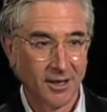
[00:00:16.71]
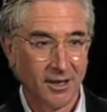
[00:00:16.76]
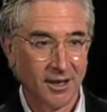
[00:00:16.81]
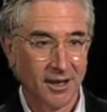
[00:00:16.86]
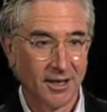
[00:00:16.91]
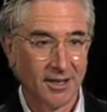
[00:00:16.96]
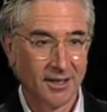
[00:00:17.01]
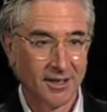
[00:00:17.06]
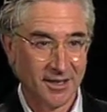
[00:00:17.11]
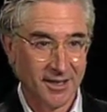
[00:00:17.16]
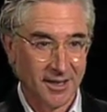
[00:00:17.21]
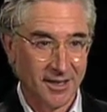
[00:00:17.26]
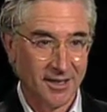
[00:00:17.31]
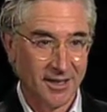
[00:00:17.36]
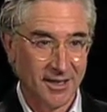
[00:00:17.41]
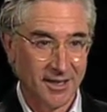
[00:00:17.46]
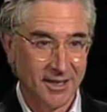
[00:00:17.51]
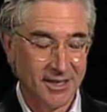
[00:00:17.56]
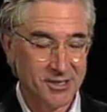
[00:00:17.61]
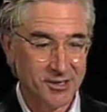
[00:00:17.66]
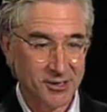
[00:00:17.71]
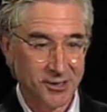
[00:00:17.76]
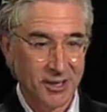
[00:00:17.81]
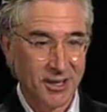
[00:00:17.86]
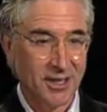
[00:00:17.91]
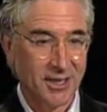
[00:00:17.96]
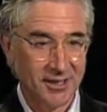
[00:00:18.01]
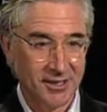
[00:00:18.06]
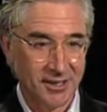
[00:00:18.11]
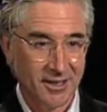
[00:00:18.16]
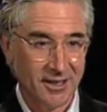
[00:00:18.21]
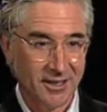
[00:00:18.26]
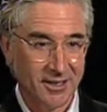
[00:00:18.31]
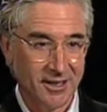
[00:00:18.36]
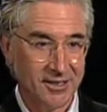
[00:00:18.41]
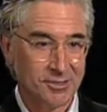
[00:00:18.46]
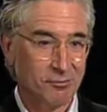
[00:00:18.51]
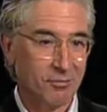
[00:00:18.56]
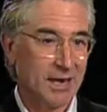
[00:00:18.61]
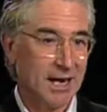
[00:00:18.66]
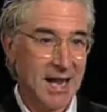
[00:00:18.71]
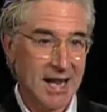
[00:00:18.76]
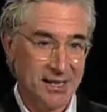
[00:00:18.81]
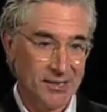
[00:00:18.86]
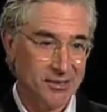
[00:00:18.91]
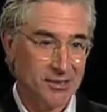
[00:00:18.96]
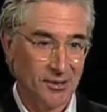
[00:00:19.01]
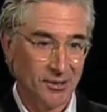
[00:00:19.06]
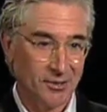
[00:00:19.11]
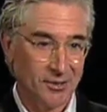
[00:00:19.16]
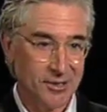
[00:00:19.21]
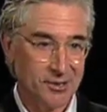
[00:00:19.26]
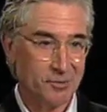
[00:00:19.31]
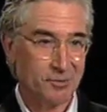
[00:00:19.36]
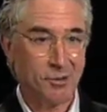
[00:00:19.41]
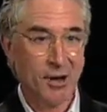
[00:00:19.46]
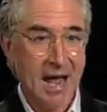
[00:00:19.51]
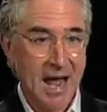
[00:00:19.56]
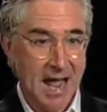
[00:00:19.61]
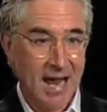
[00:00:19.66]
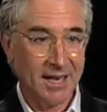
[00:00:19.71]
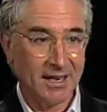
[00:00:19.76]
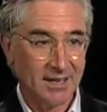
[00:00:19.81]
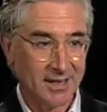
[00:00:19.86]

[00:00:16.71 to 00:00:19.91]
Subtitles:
Like, he's turning into like this ragazzo, this brat,